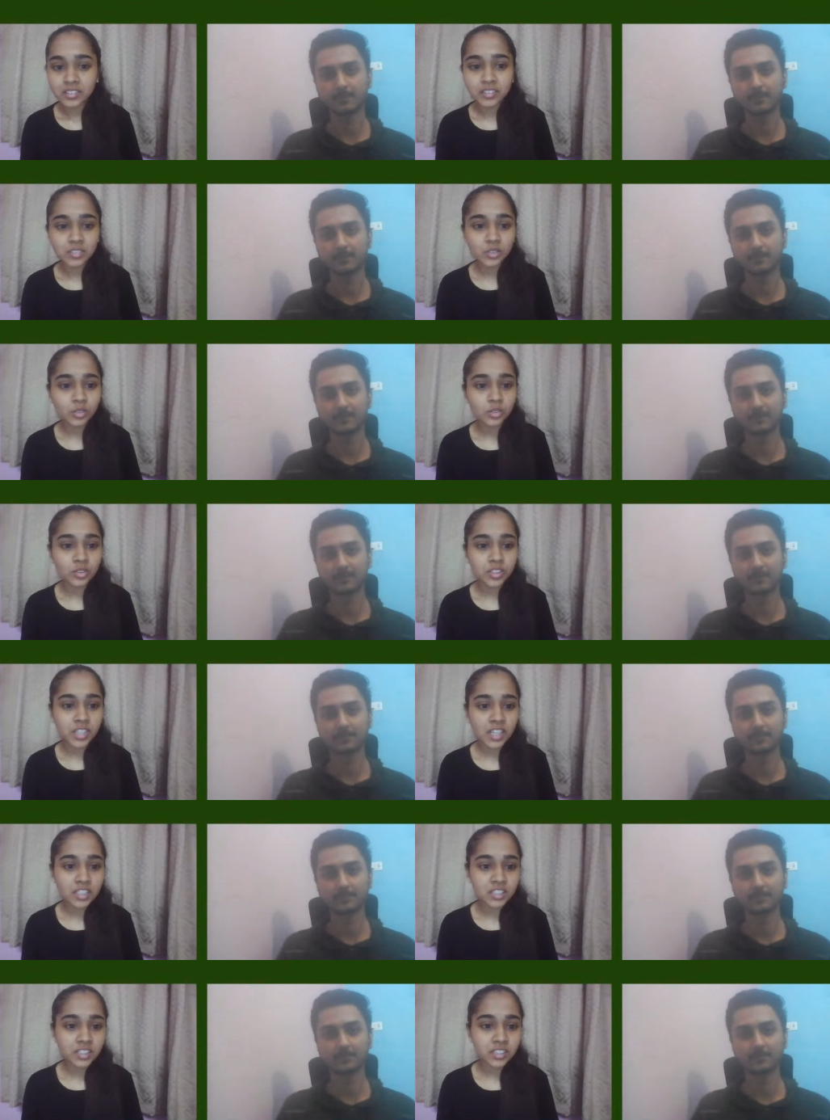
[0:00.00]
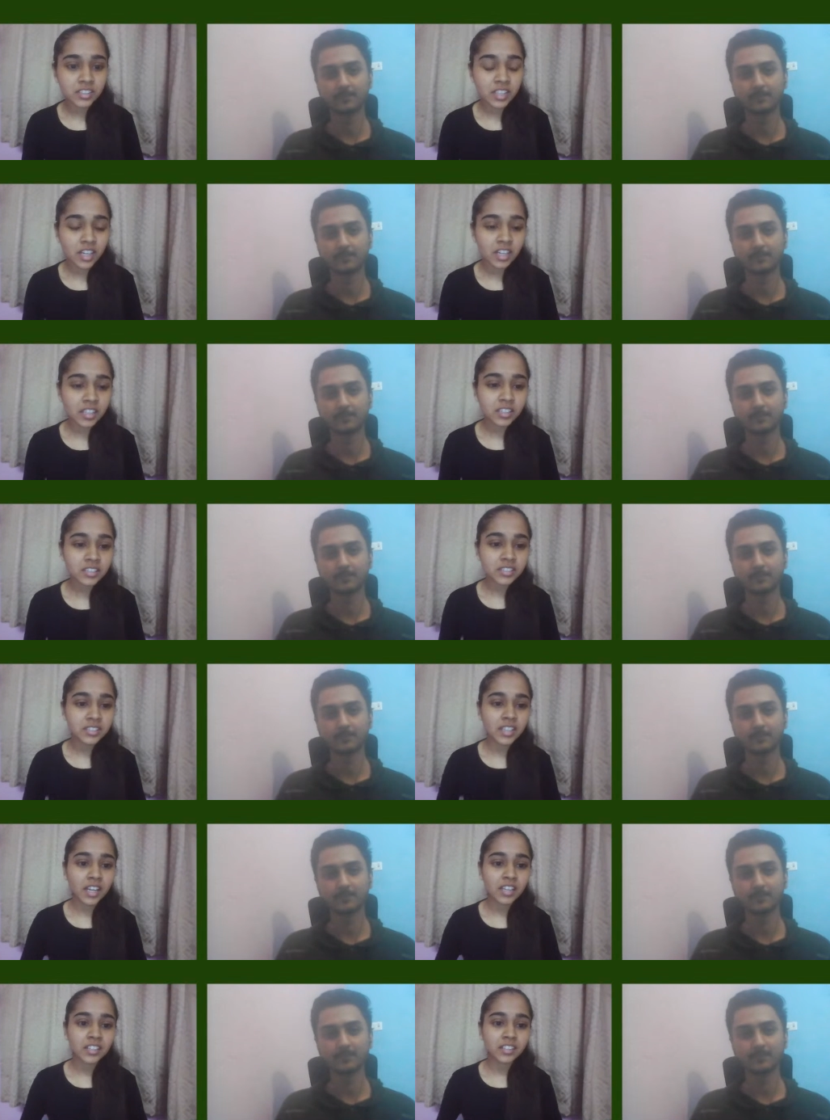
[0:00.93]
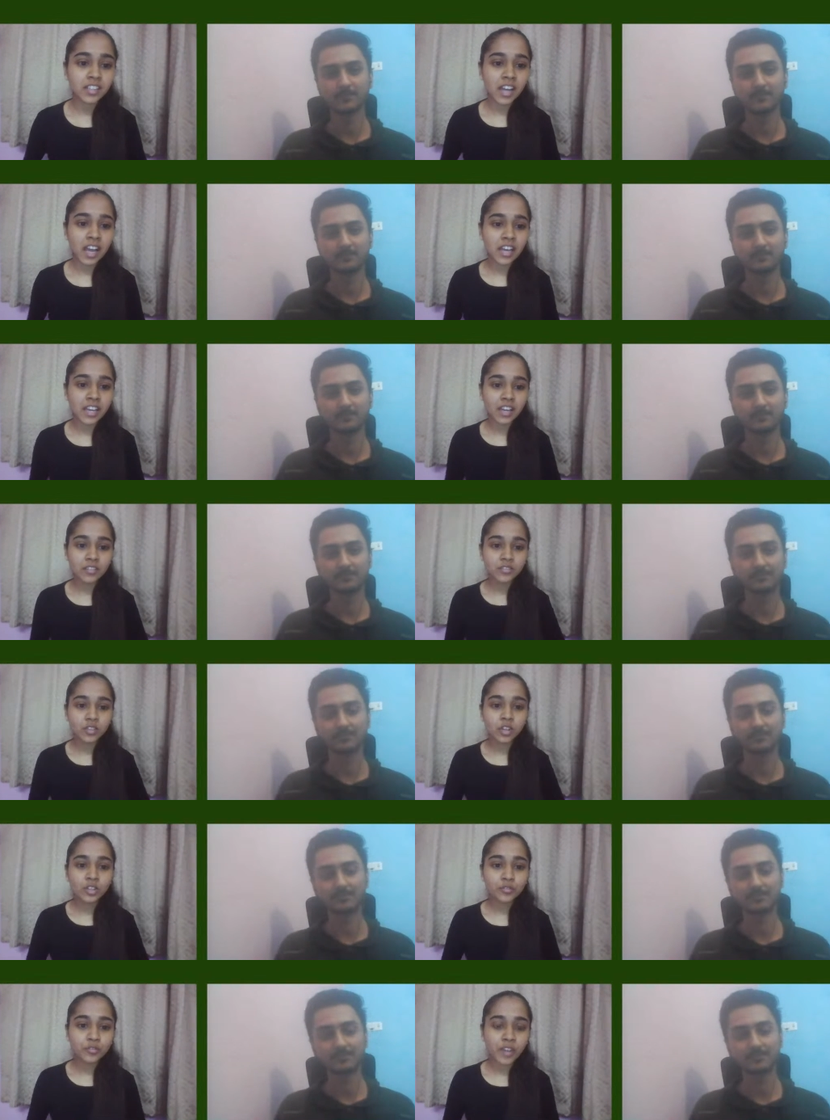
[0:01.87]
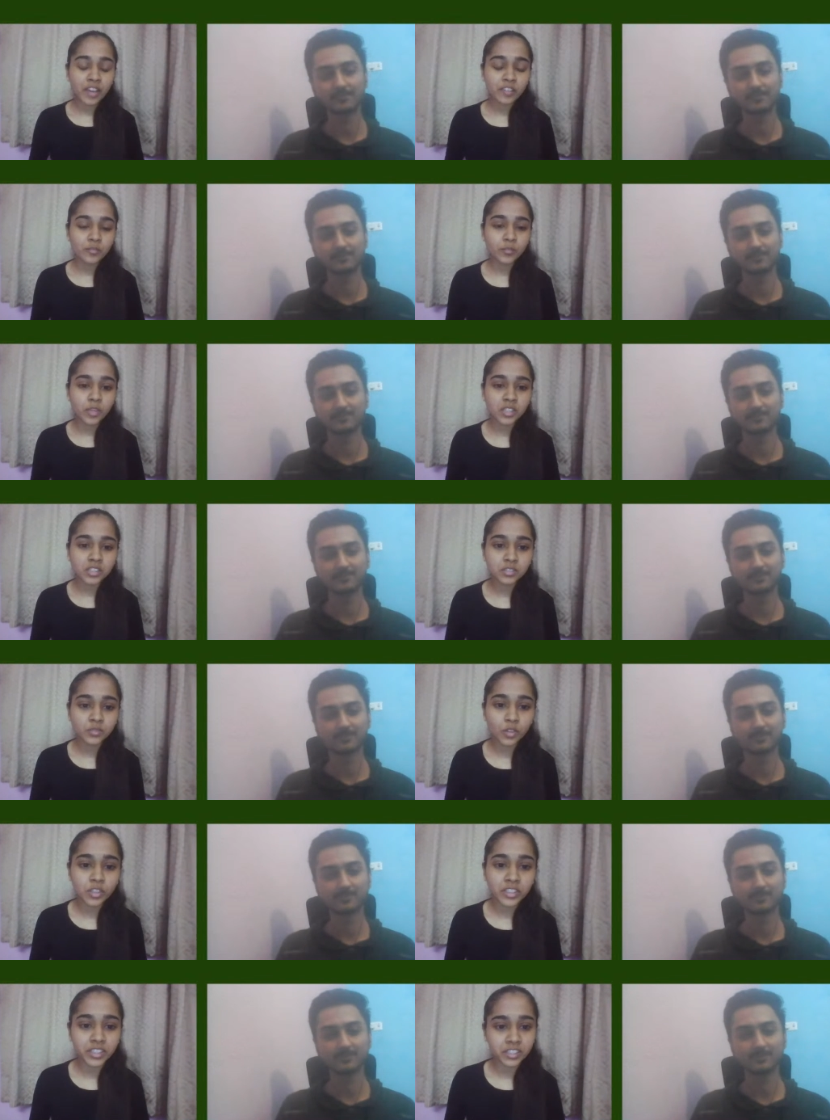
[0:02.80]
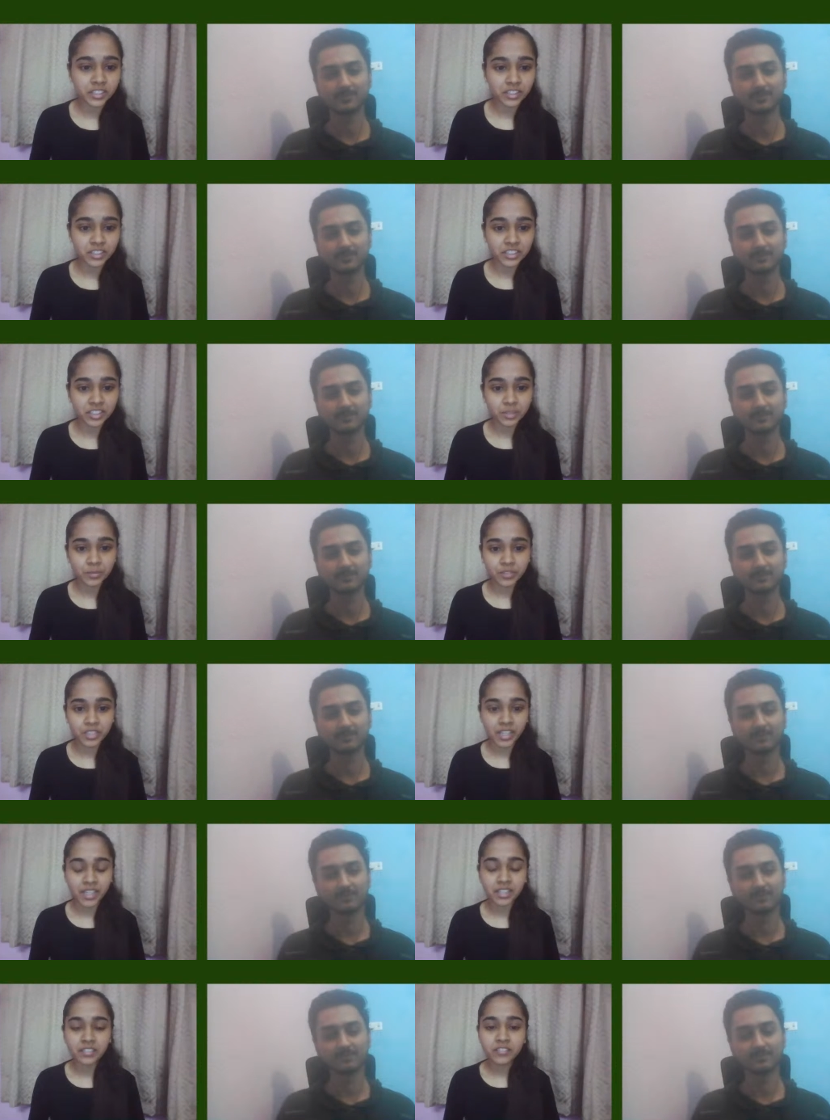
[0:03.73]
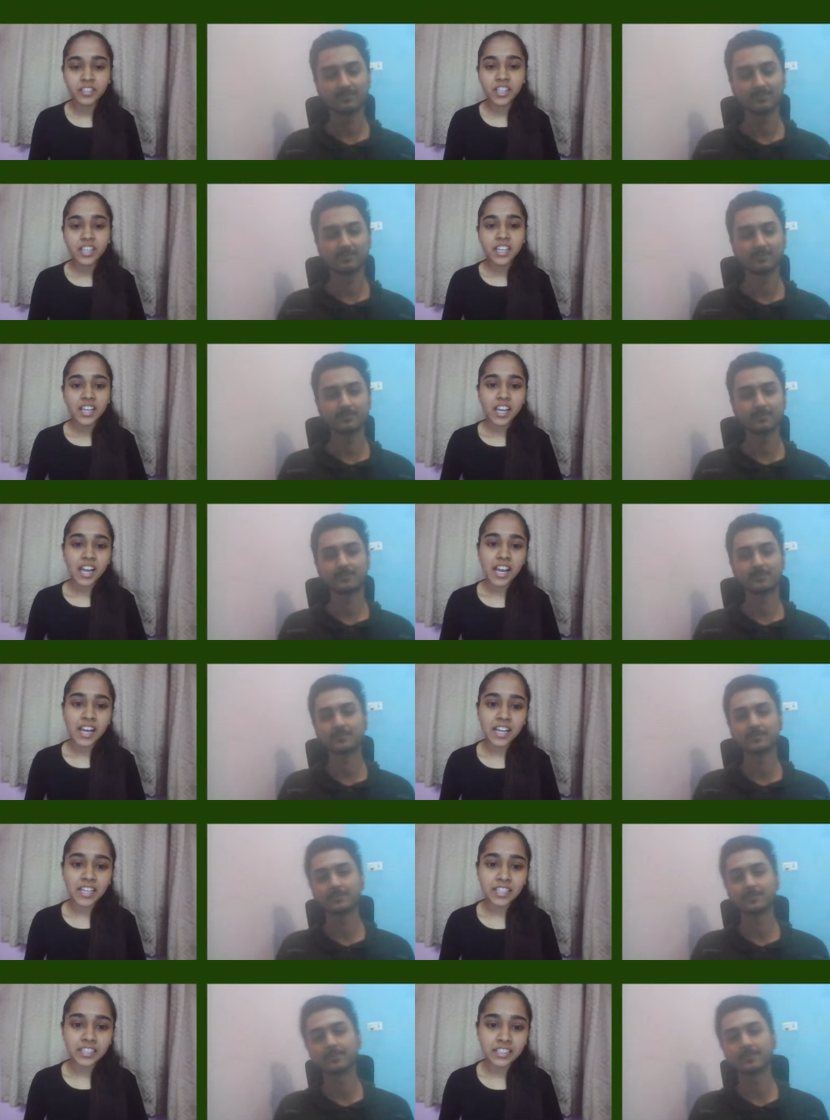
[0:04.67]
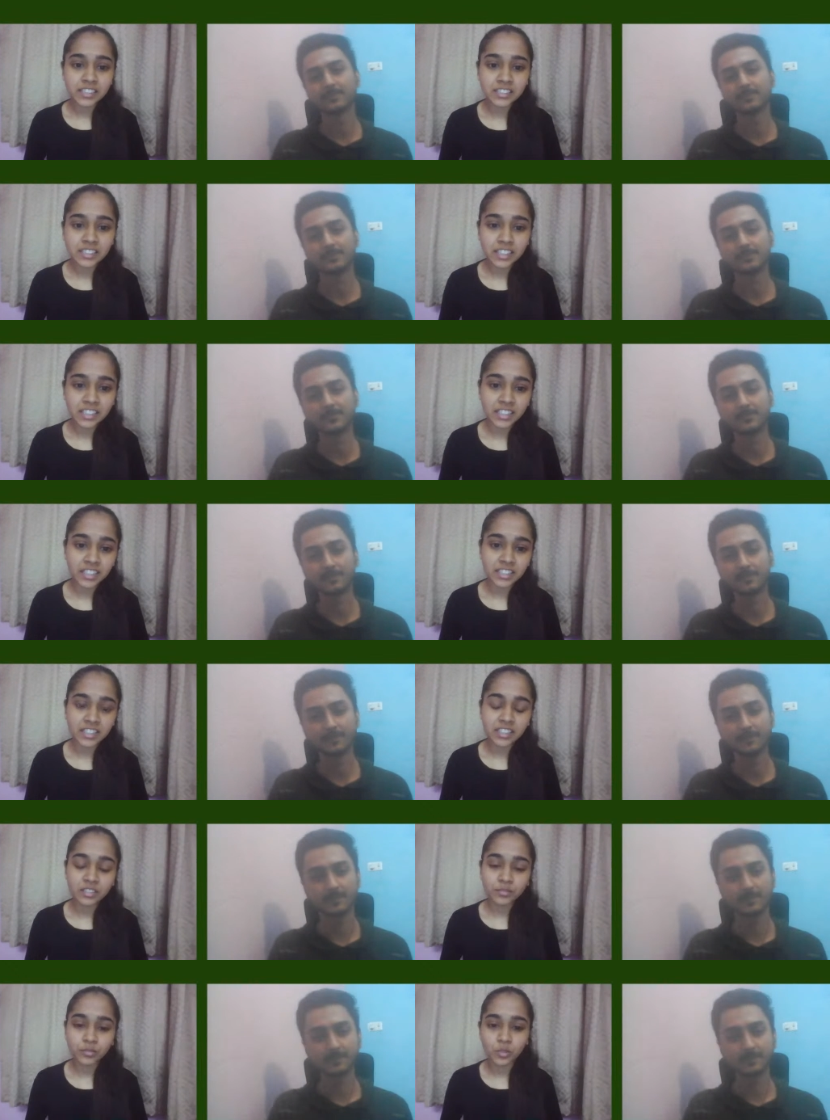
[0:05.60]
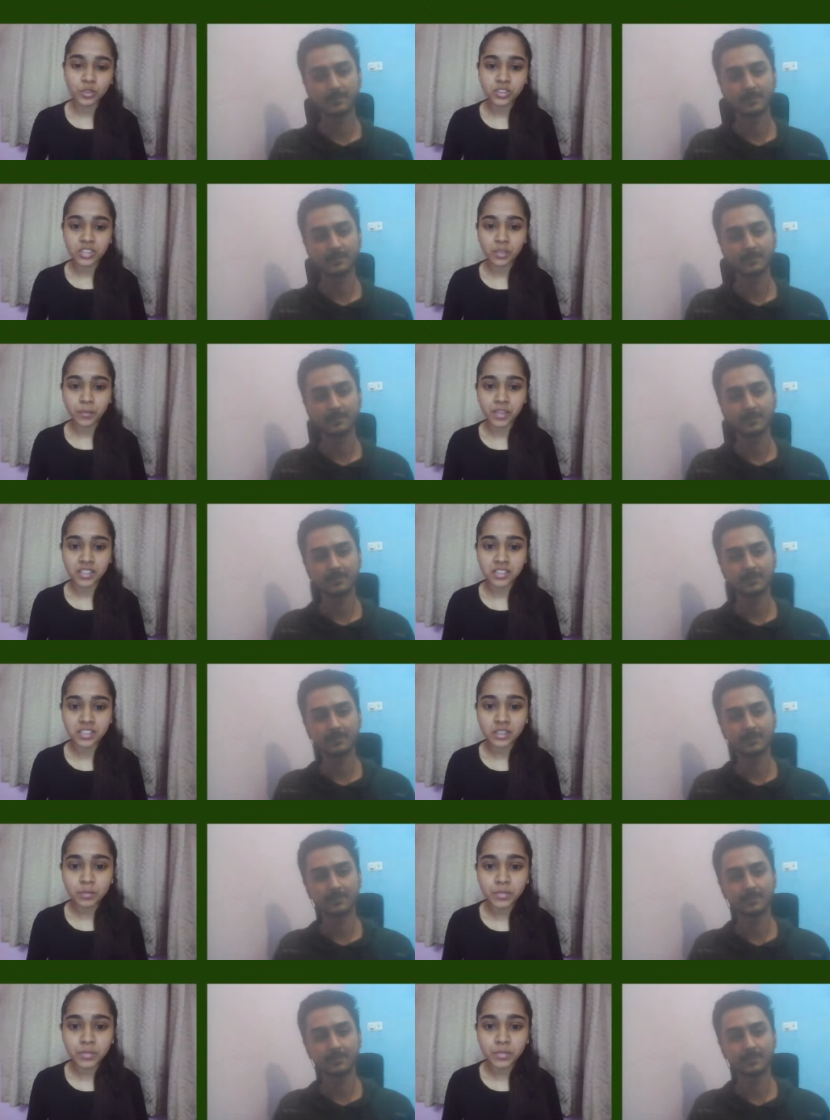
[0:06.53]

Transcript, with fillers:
Speaker 1: So Yash has asked that I have got five months for internship drive and he's currently in fourth semester.